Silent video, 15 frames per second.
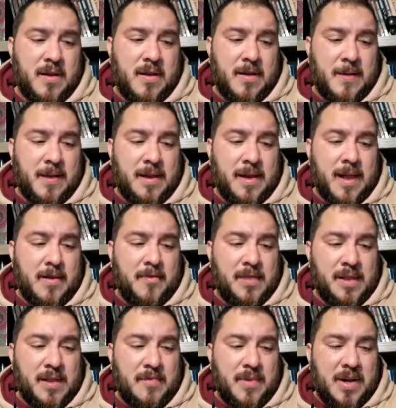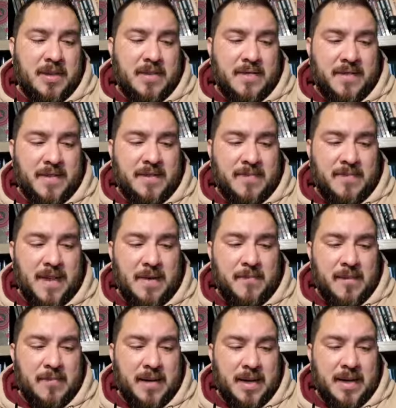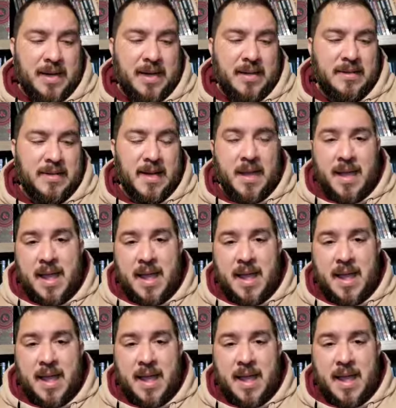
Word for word: uh, along with limited defensive capabilities